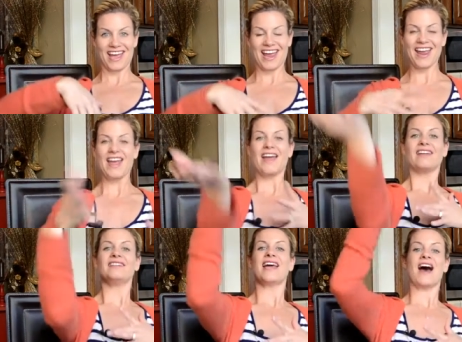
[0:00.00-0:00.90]
okay,
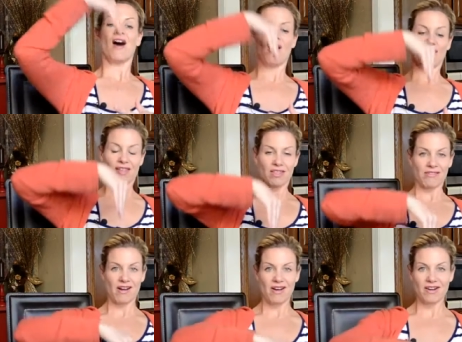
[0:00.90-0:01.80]
down the
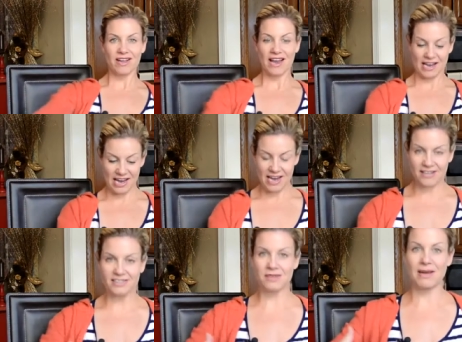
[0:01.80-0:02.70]
throat and
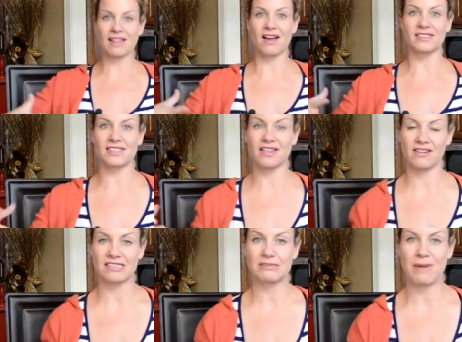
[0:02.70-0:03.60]
into my lungs, and
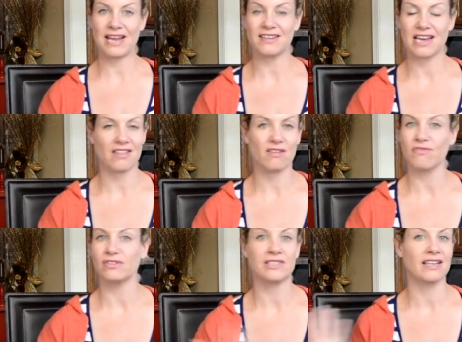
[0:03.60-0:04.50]
they're expanding and there
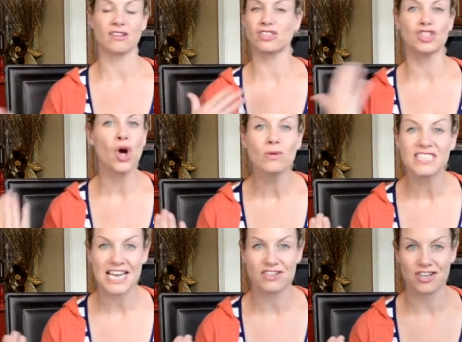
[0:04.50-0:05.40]
feels like there's no
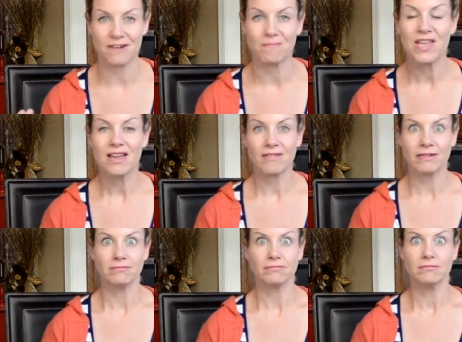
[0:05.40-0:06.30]
tension, right?